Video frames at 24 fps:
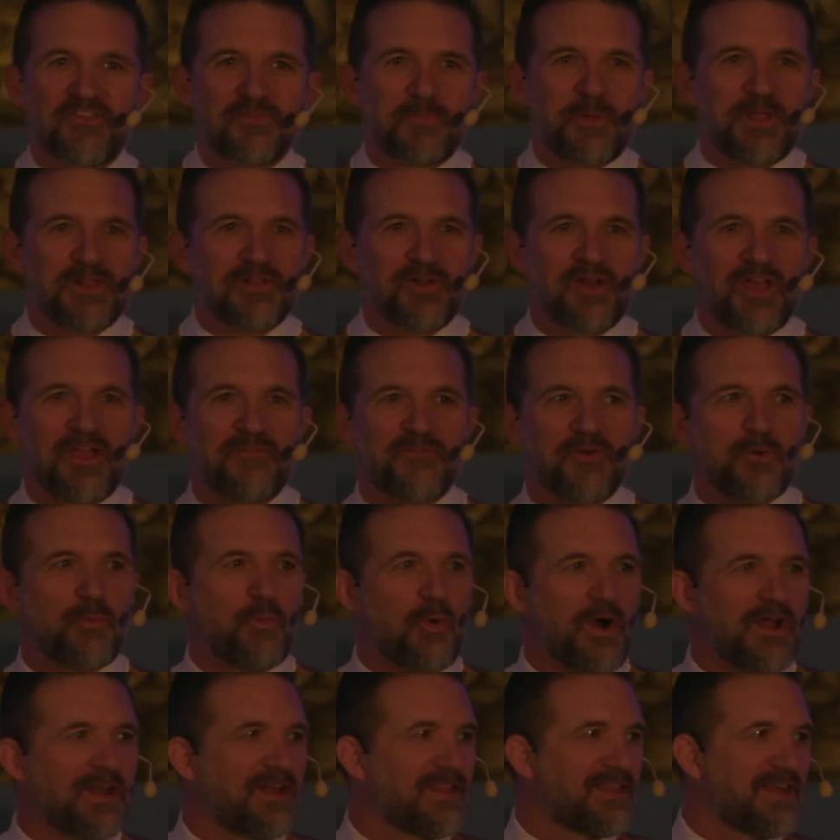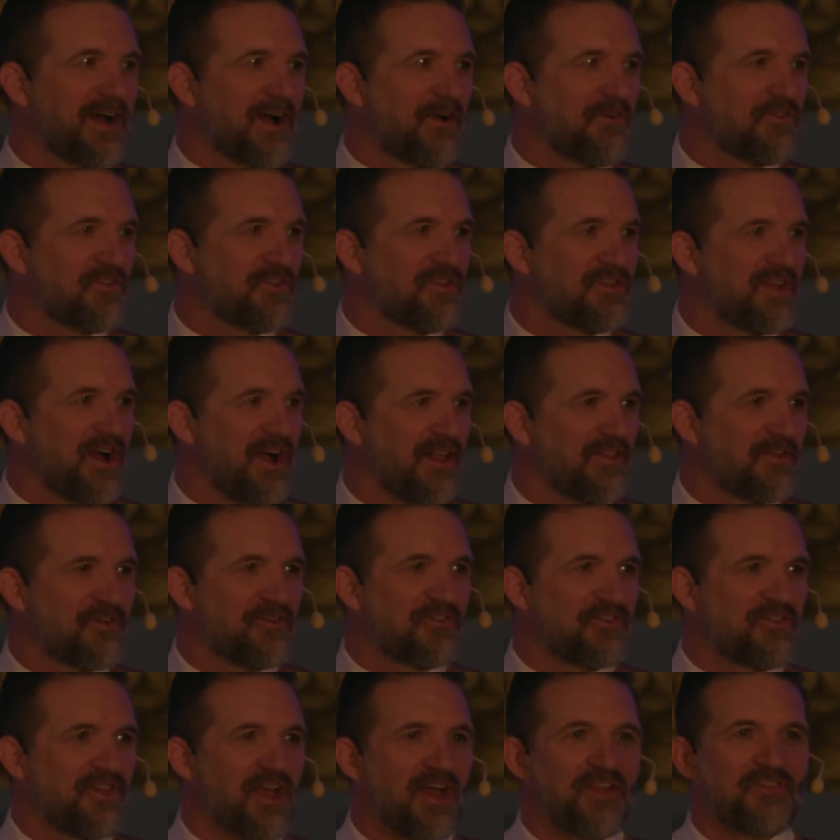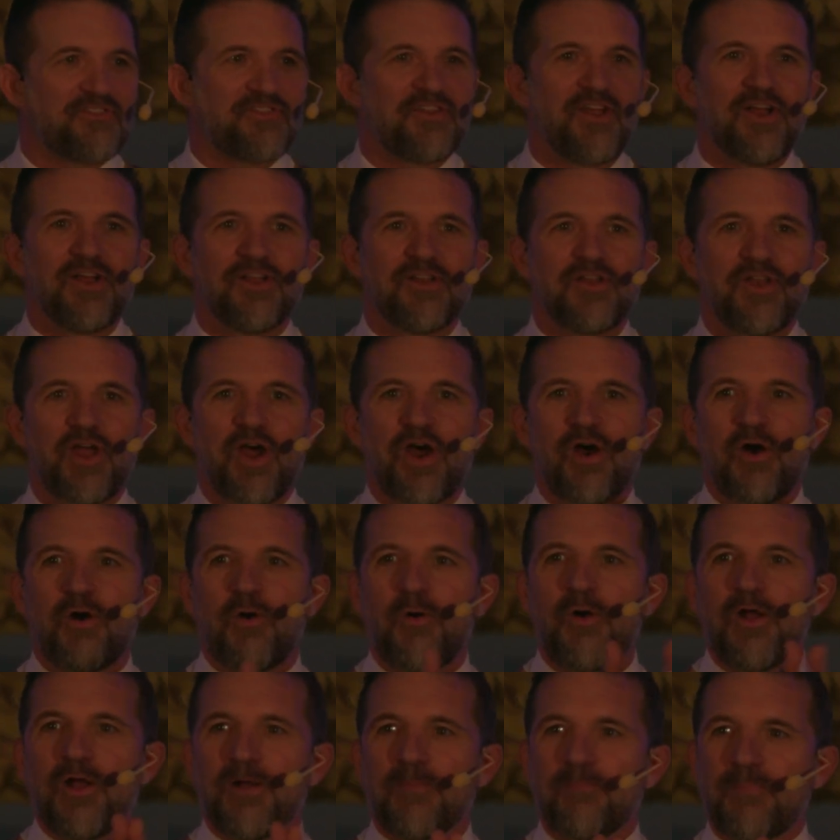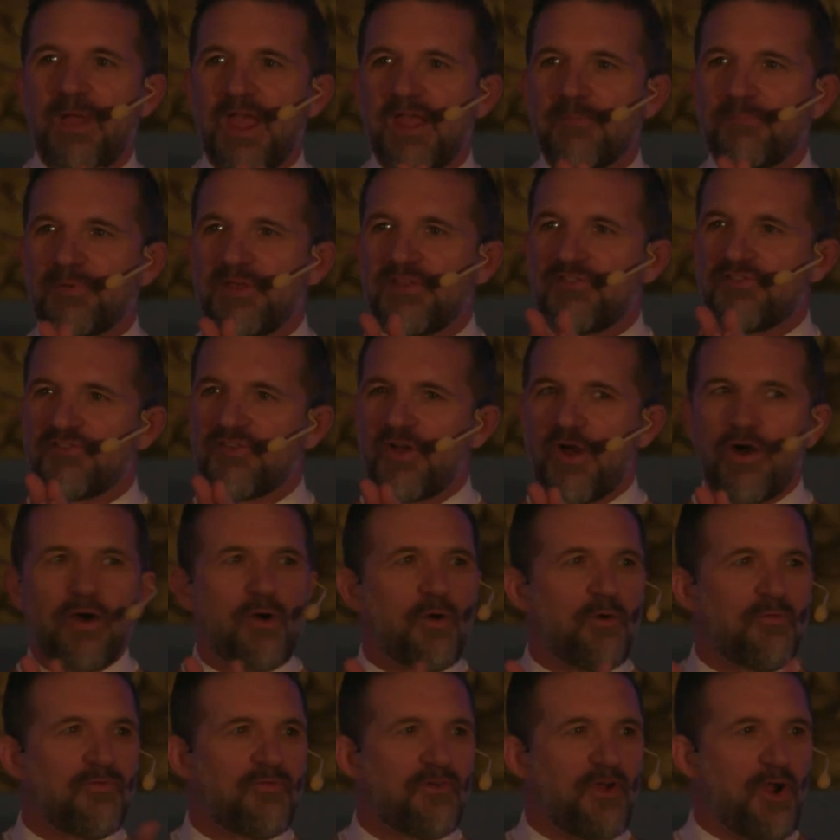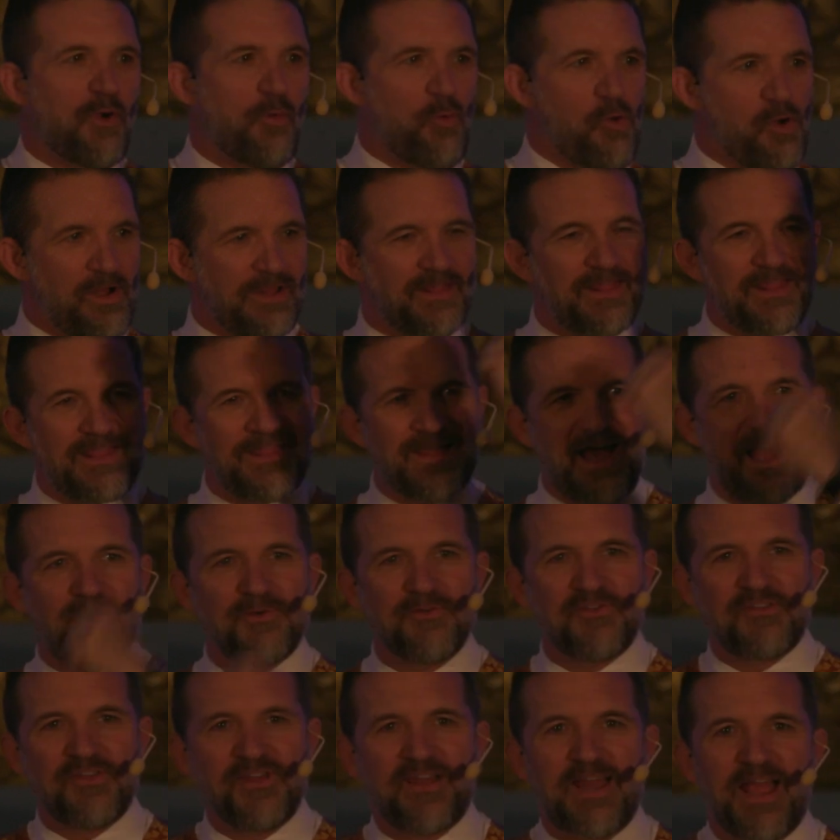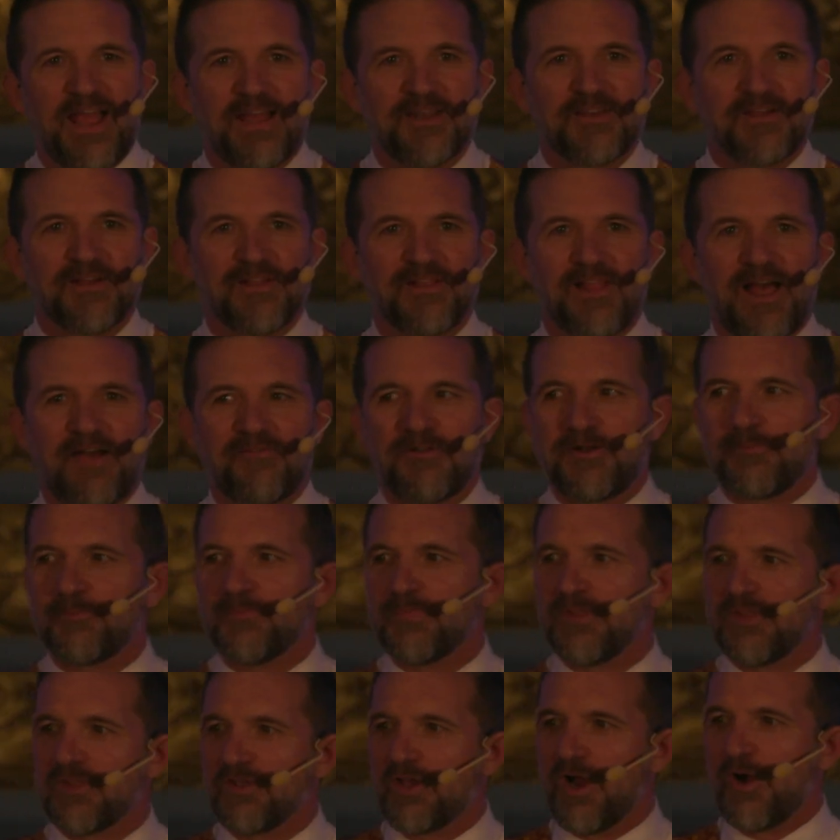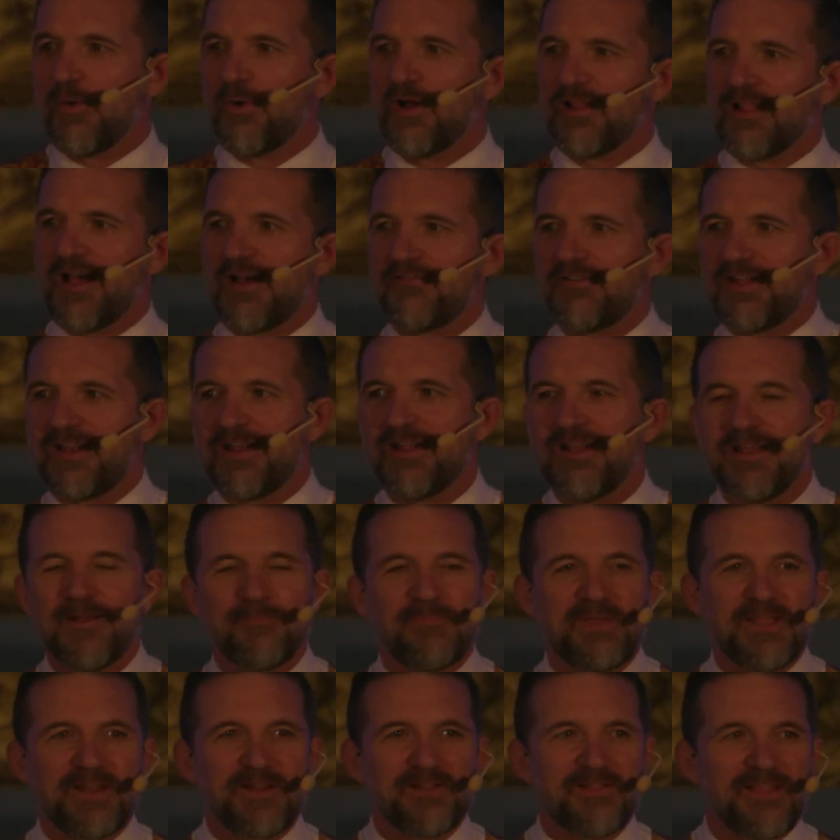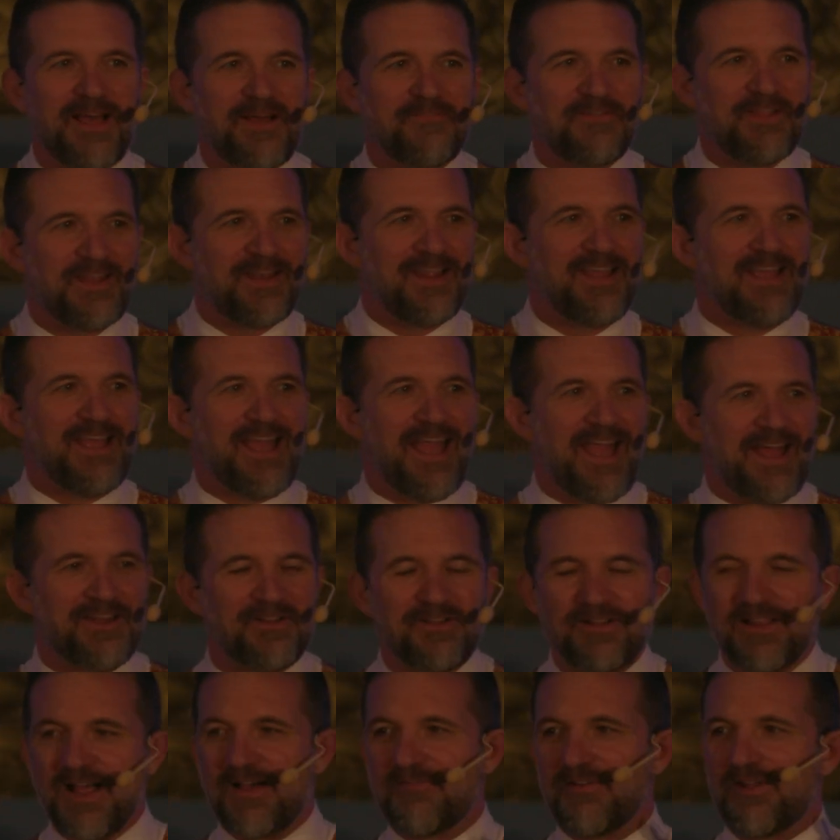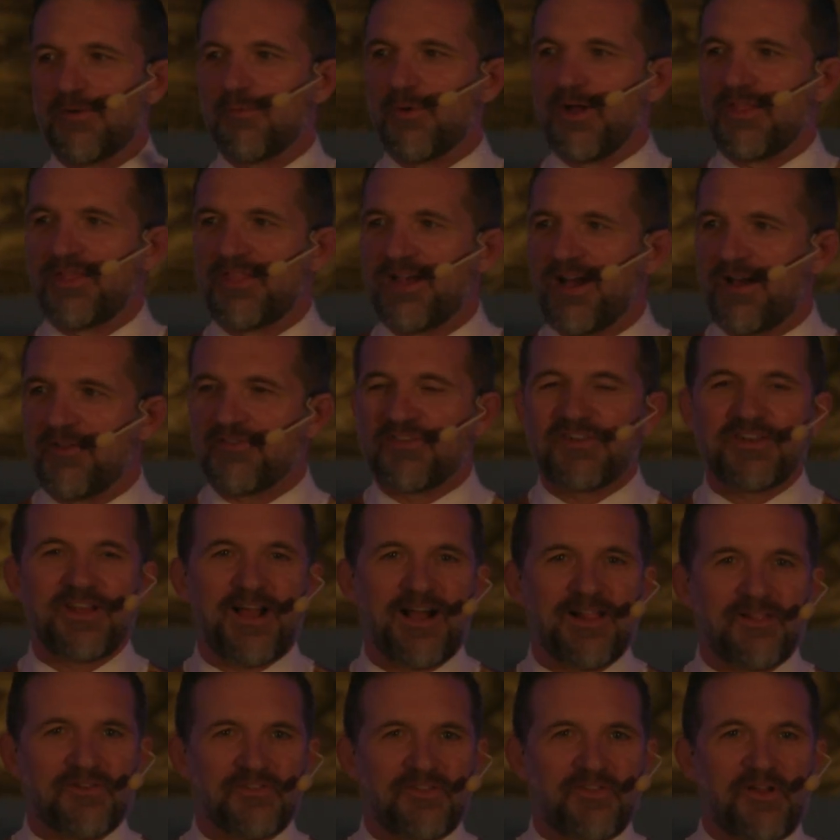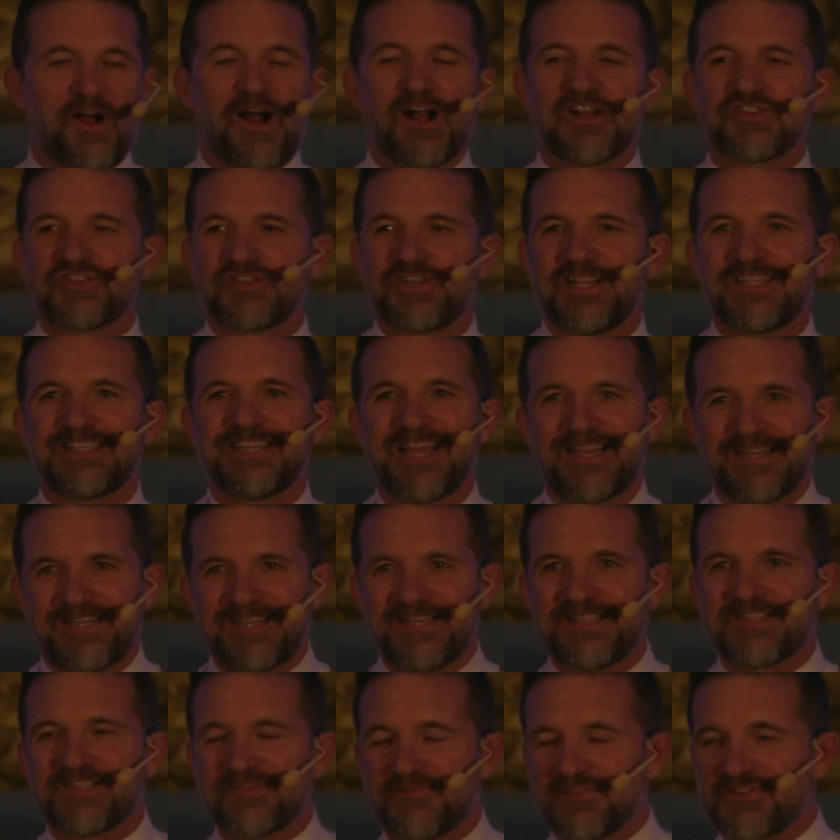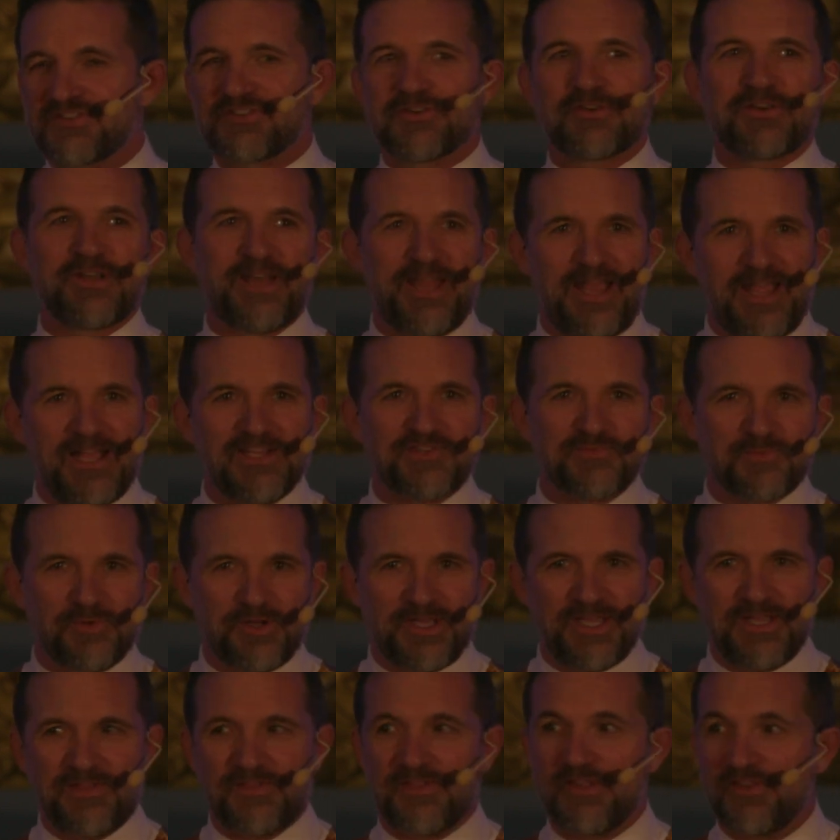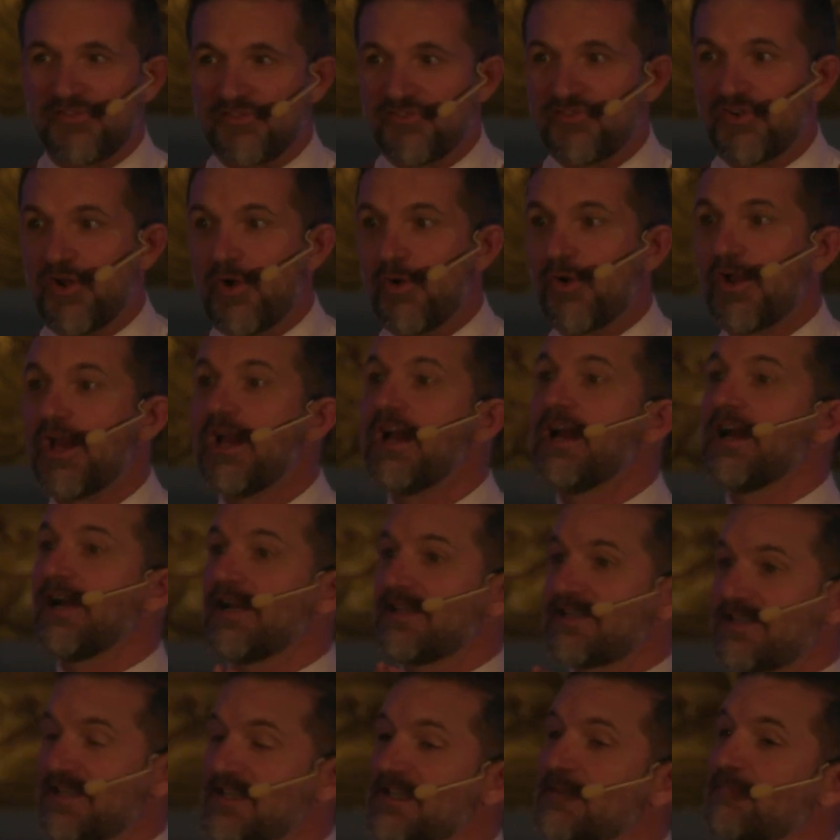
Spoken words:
is bid, looking for $1,000. Yes, no, maybe so. Fair. 1,011. Go 11. Bid 11 and 11, $1,000. Auction attendees of a certain age will get this joke. It's a